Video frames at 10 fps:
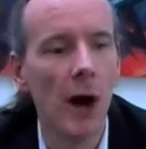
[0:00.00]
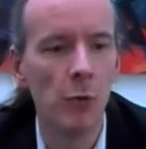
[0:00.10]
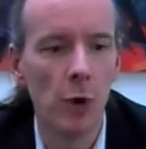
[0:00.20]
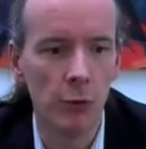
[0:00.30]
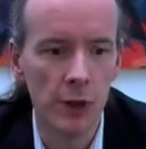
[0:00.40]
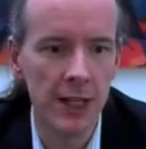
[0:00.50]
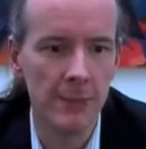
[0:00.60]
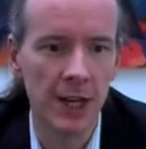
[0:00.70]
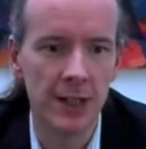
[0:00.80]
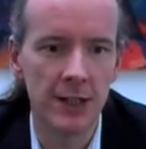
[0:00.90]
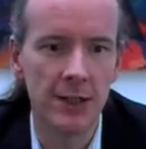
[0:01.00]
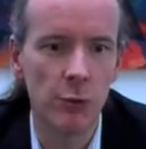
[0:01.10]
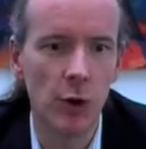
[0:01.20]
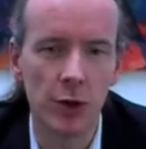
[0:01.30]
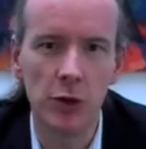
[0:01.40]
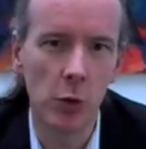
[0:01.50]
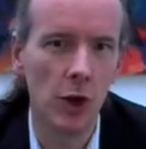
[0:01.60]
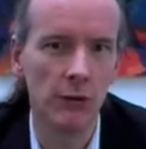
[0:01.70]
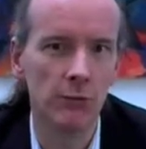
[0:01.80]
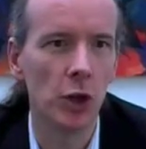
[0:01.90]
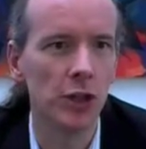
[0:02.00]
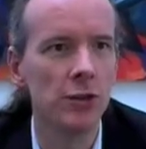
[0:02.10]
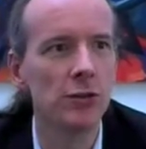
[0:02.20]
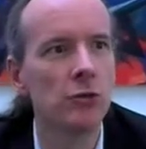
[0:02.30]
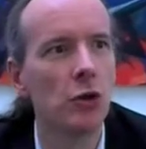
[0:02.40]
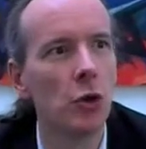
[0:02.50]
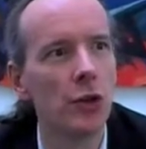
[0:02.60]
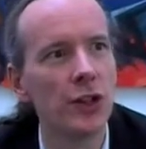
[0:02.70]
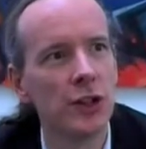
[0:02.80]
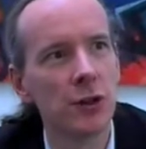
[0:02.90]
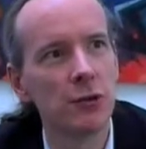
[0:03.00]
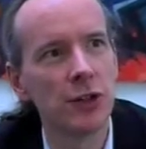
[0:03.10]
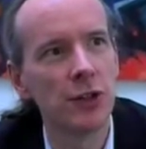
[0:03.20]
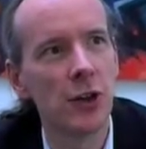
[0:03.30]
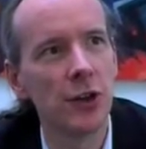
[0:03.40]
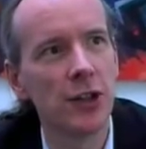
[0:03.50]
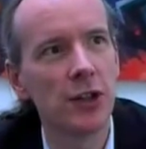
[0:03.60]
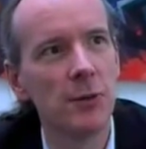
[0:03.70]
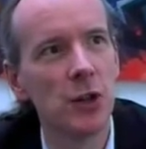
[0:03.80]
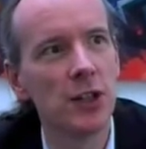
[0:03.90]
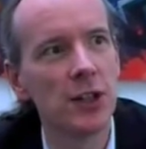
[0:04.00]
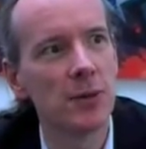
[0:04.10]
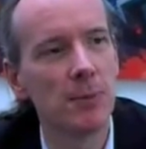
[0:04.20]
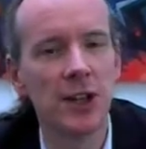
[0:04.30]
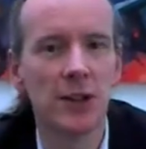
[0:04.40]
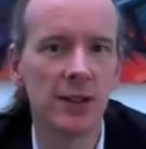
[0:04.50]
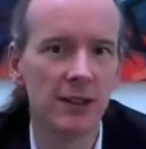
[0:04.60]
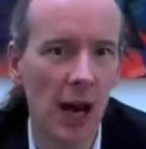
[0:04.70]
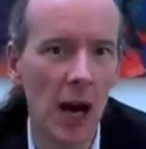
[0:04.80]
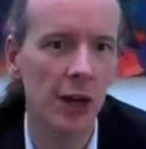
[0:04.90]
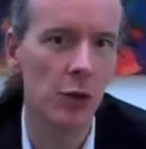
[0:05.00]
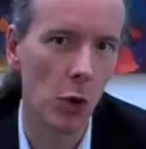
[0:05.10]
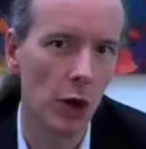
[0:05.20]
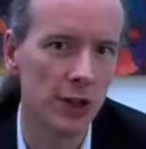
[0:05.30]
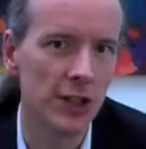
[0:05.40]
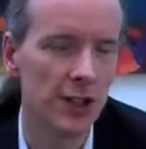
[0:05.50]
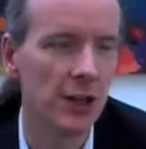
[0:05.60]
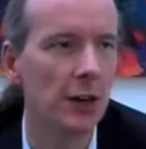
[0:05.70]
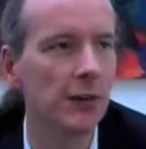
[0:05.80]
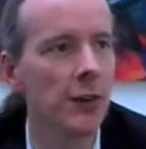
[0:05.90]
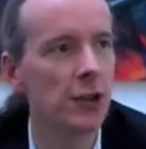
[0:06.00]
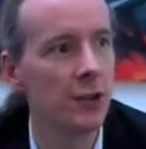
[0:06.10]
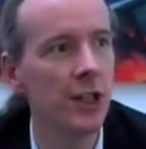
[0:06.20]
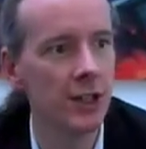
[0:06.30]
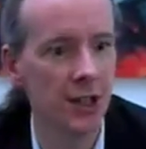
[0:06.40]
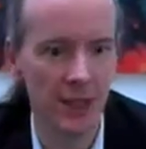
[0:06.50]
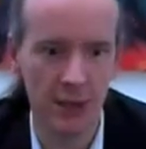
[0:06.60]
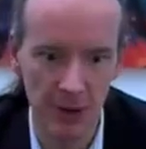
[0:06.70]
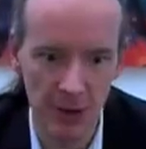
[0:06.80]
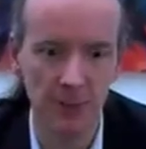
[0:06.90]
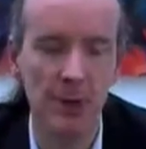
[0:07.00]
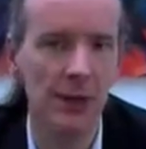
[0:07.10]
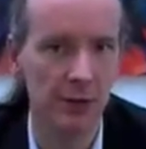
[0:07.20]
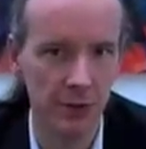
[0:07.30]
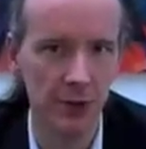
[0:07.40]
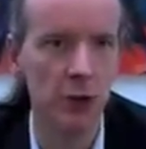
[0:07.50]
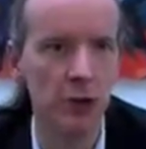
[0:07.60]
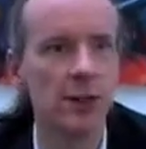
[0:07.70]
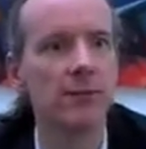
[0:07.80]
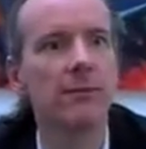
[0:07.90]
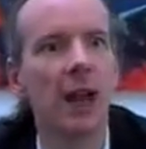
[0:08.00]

And what really matters is what you orient to as a scholarly community as being the high quality stuff. And traditionally that's been peer-reviewed